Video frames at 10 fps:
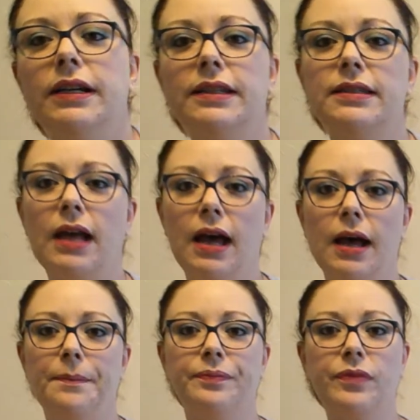It's
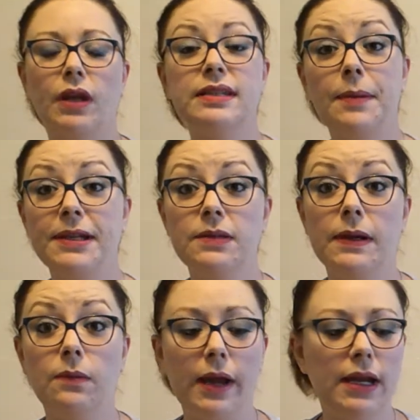a
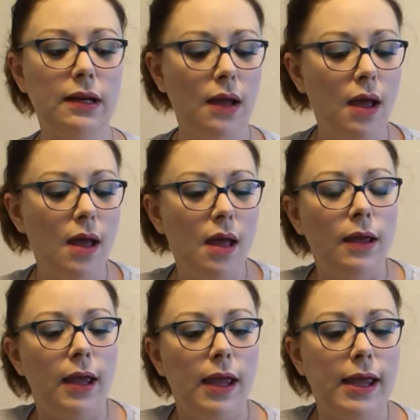semi-sweet white.
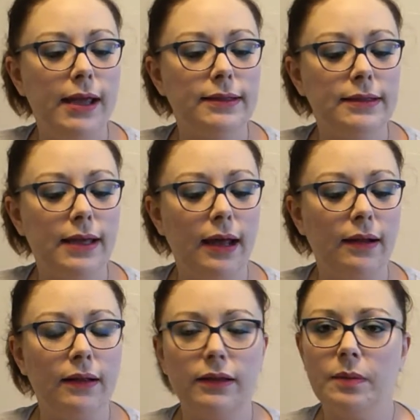It's got a
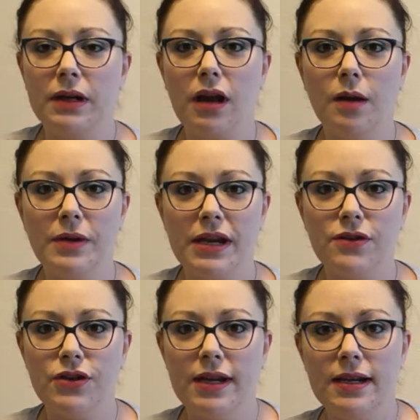little bit of
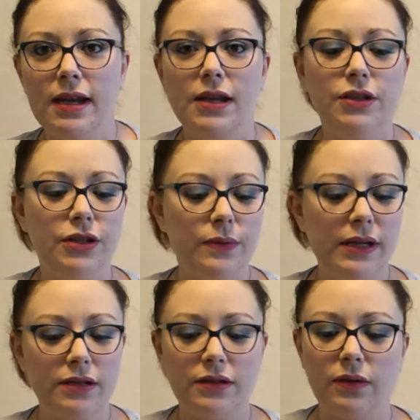carbonation to
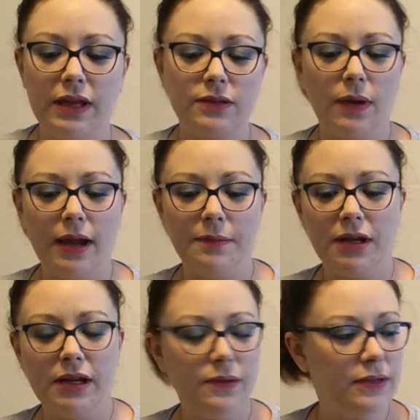it, so that's why I'm going
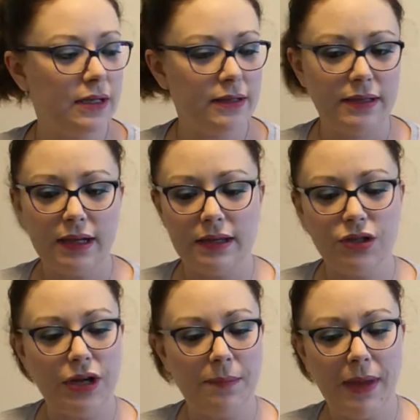to use it instead of the
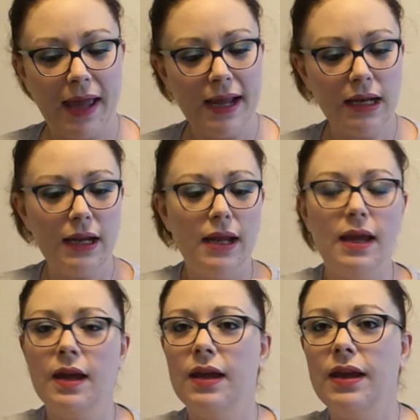champagne.
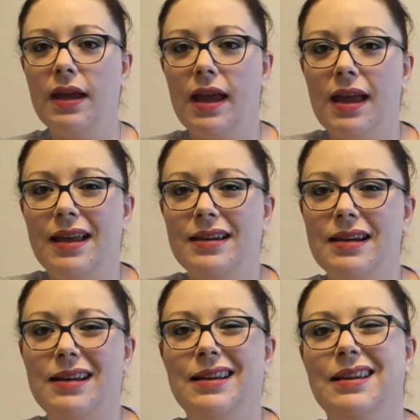And
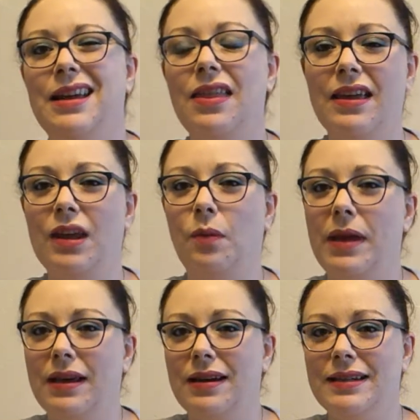I think it'll
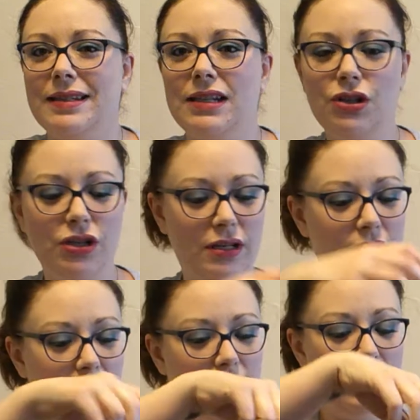make a nice addition
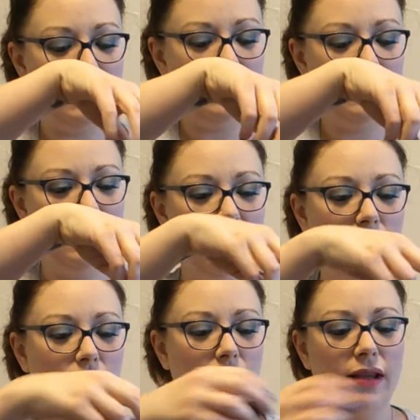to this.
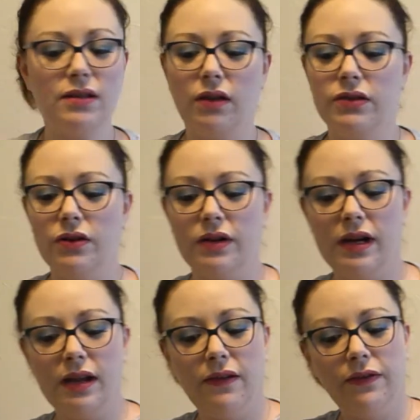A nice
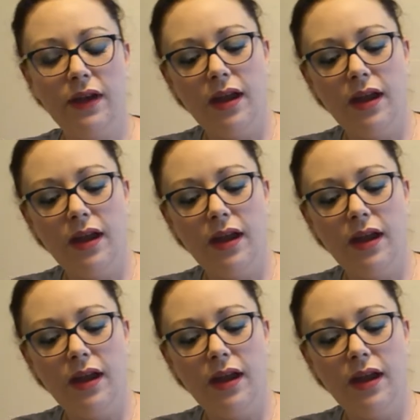alternative.